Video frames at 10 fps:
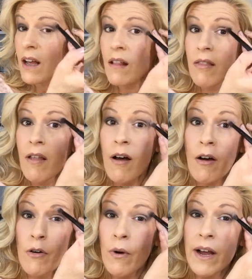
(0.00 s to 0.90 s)
a
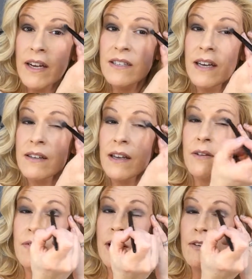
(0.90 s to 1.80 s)
long ways, as I
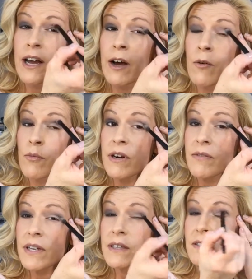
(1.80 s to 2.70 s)
found out
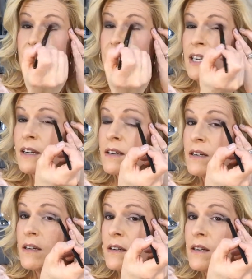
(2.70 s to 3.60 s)
previously.
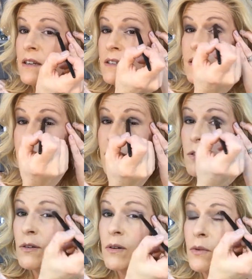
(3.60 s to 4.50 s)

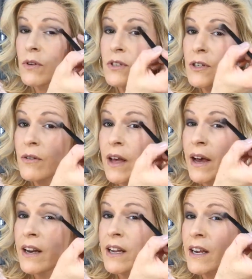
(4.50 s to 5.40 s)
So we'll do
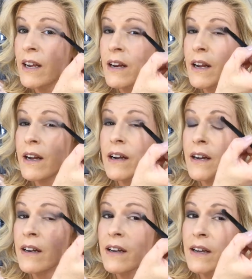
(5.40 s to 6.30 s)
that again
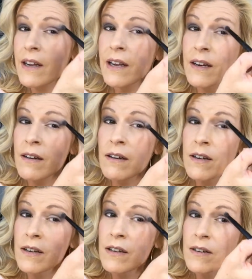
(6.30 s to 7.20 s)
and again,
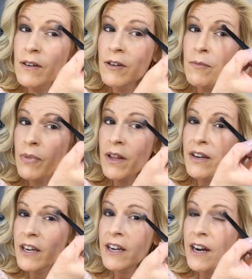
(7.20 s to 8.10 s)

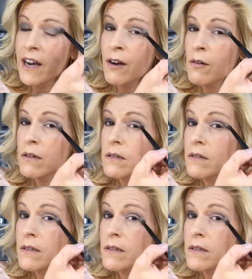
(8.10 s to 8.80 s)
blending it out.